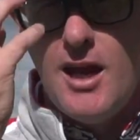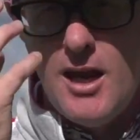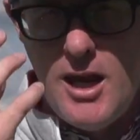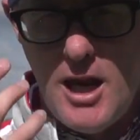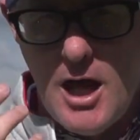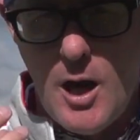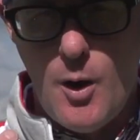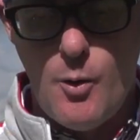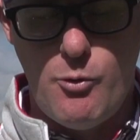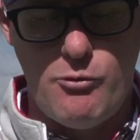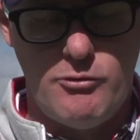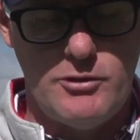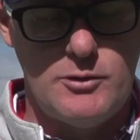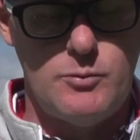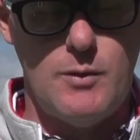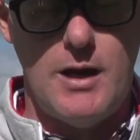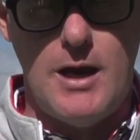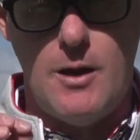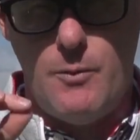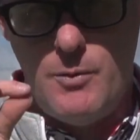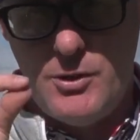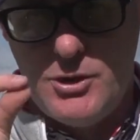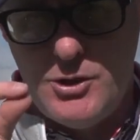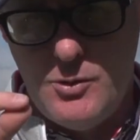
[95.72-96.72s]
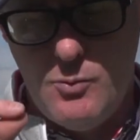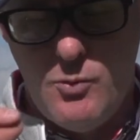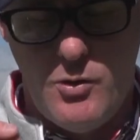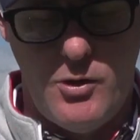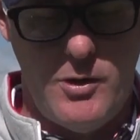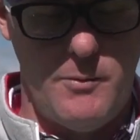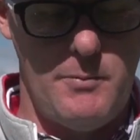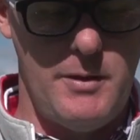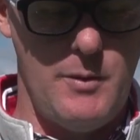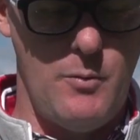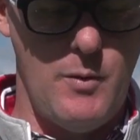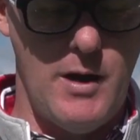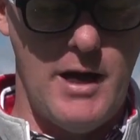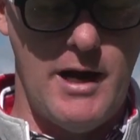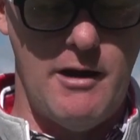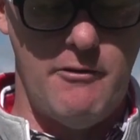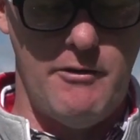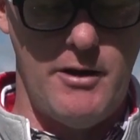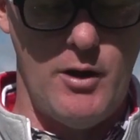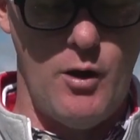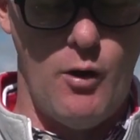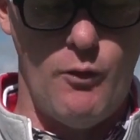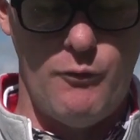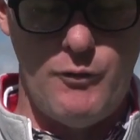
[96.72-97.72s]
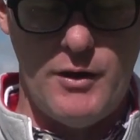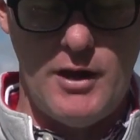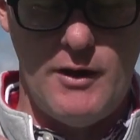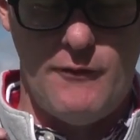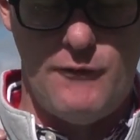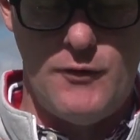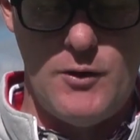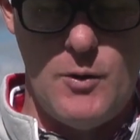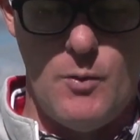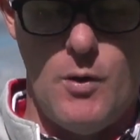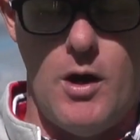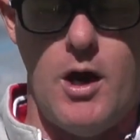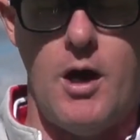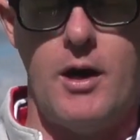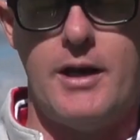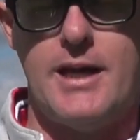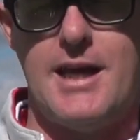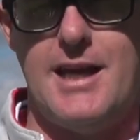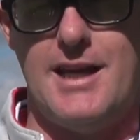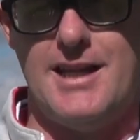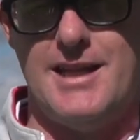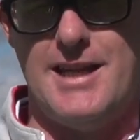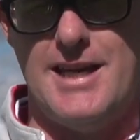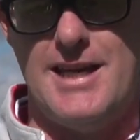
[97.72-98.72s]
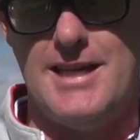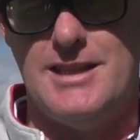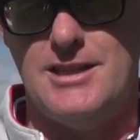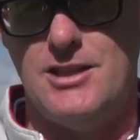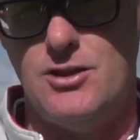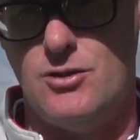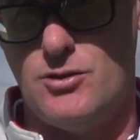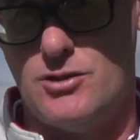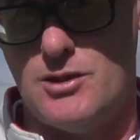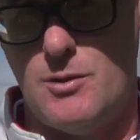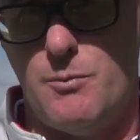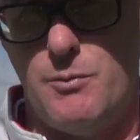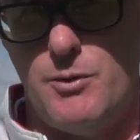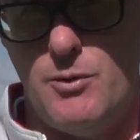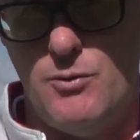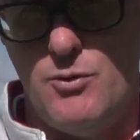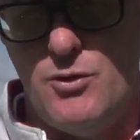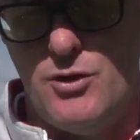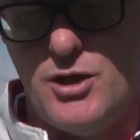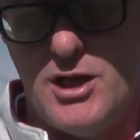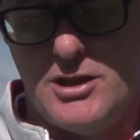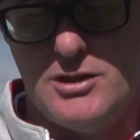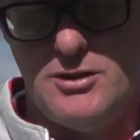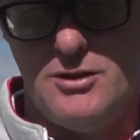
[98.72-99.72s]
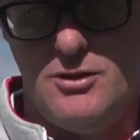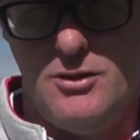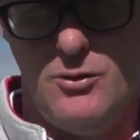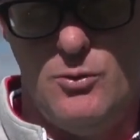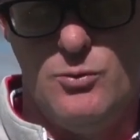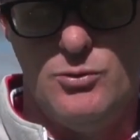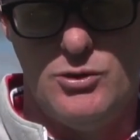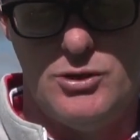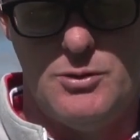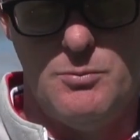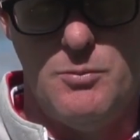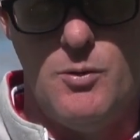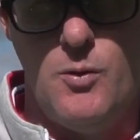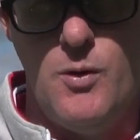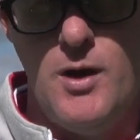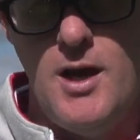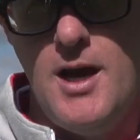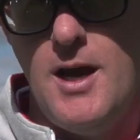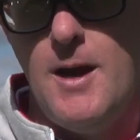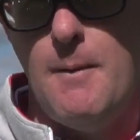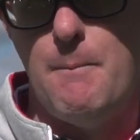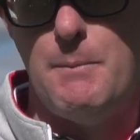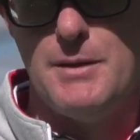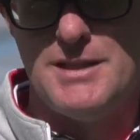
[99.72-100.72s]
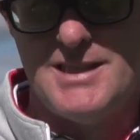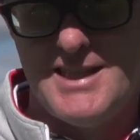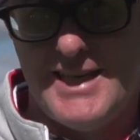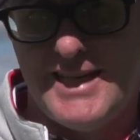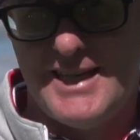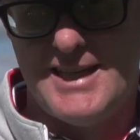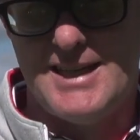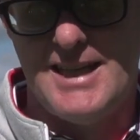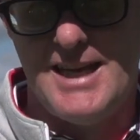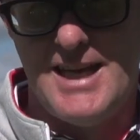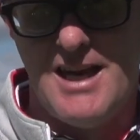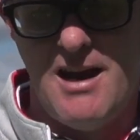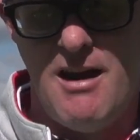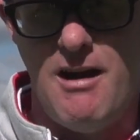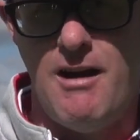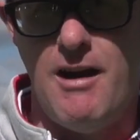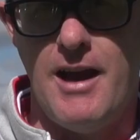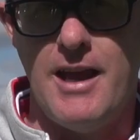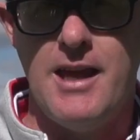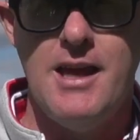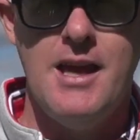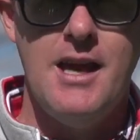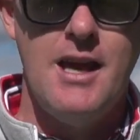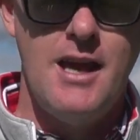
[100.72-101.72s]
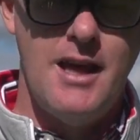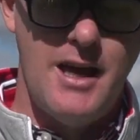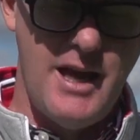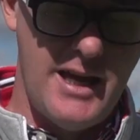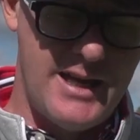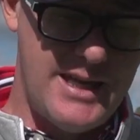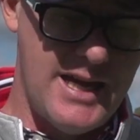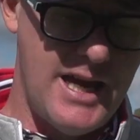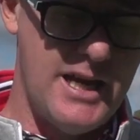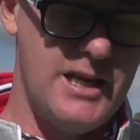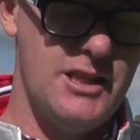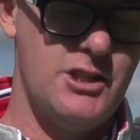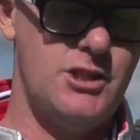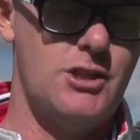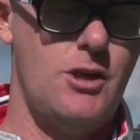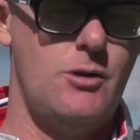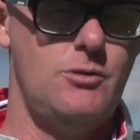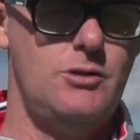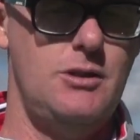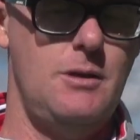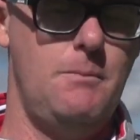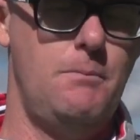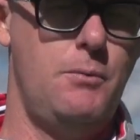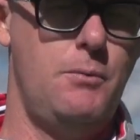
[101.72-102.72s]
lower as well, which you want to be wary of if you are getting these and you're someone who doesn't launch the ball particularly high. Again, it shows the